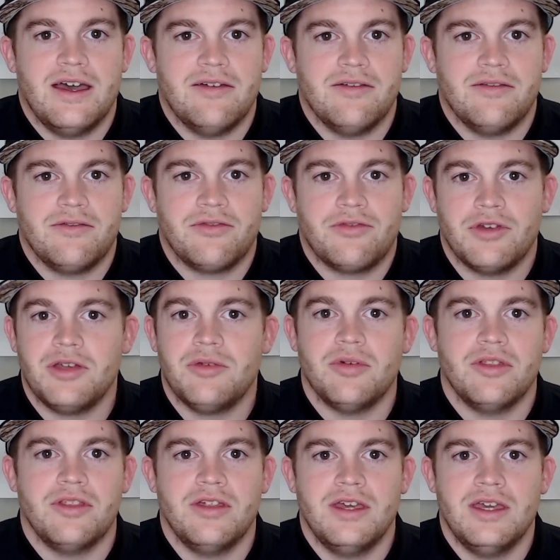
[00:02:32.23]

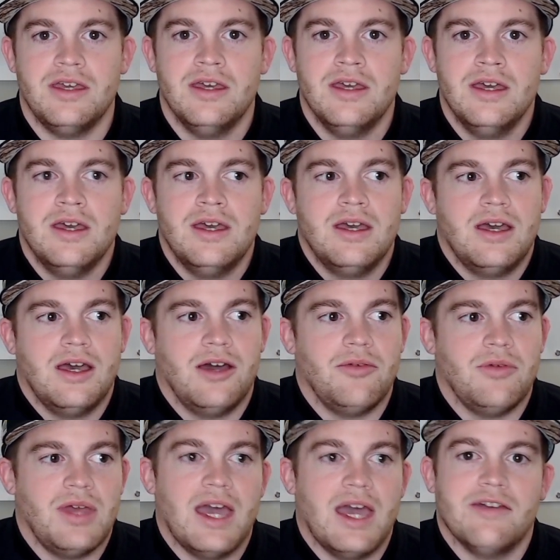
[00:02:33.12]
frequently.
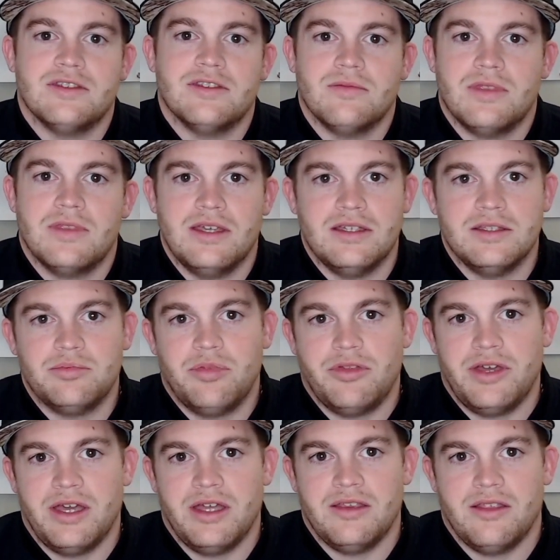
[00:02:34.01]
We have some things
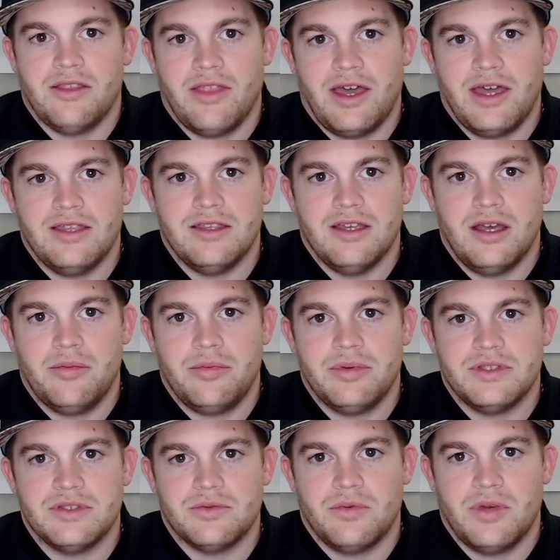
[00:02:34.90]
planned and lined up
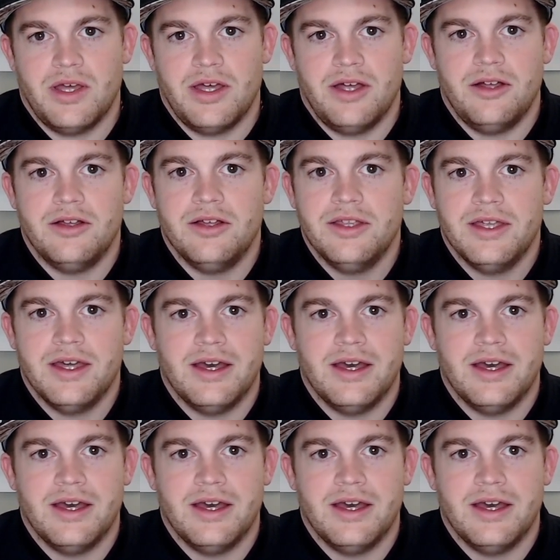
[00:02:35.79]
as well.